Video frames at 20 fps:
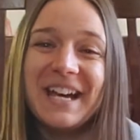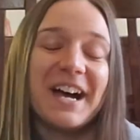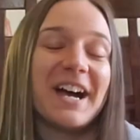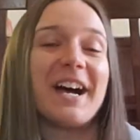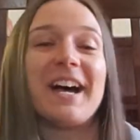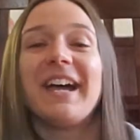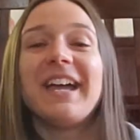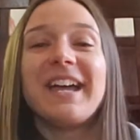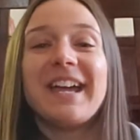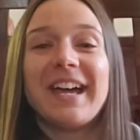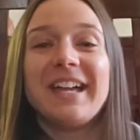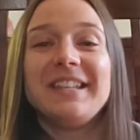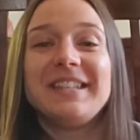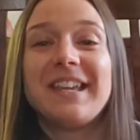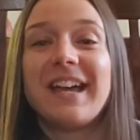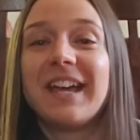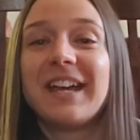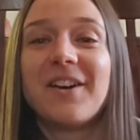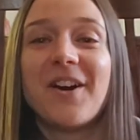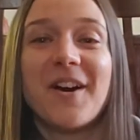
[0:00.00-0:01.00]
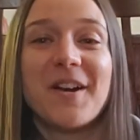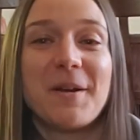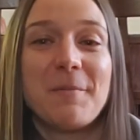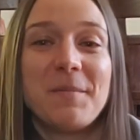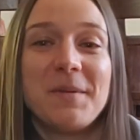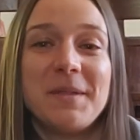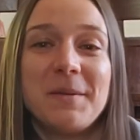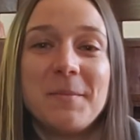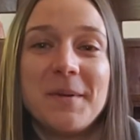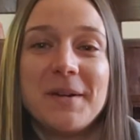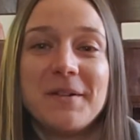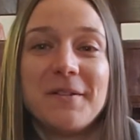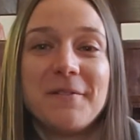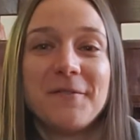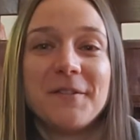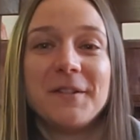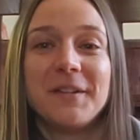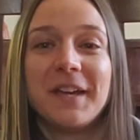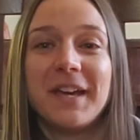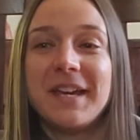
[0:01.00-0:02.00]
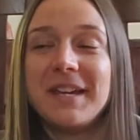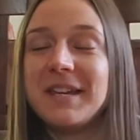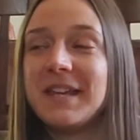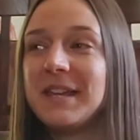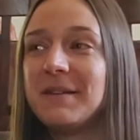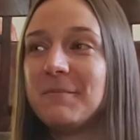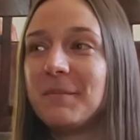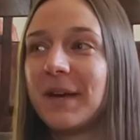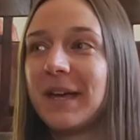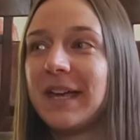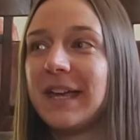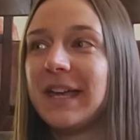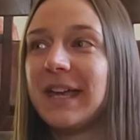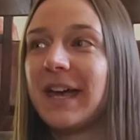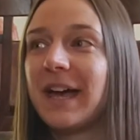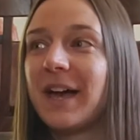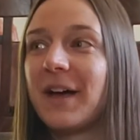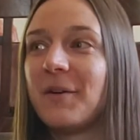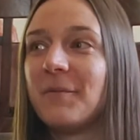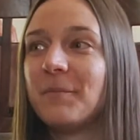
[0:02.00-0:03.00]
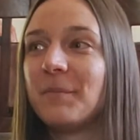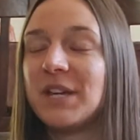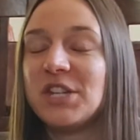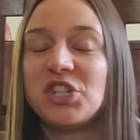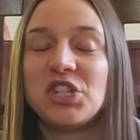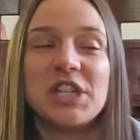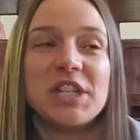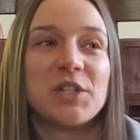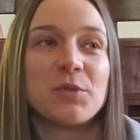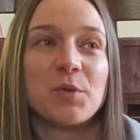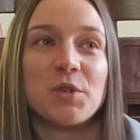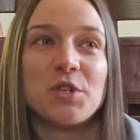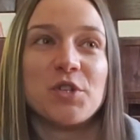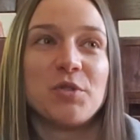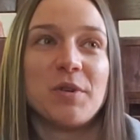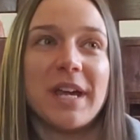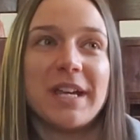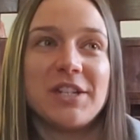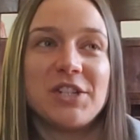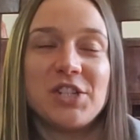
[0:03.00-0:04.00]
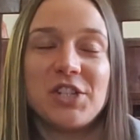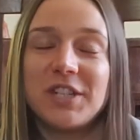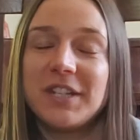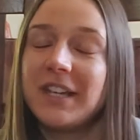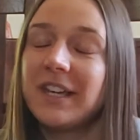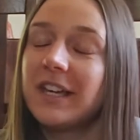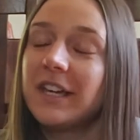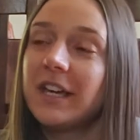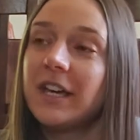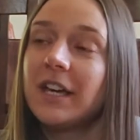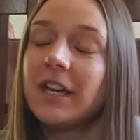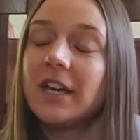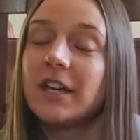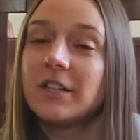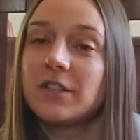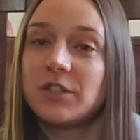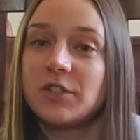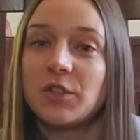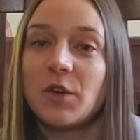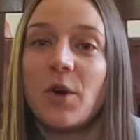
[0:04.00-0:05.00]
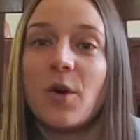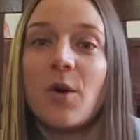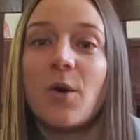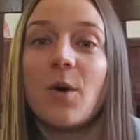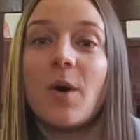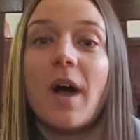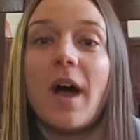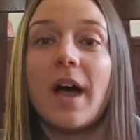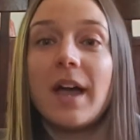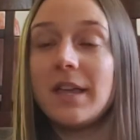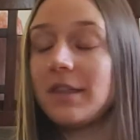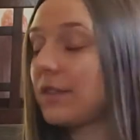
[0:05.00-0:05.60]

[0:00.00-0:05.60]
I got up in the middle of the night and my sheets were drenched. So I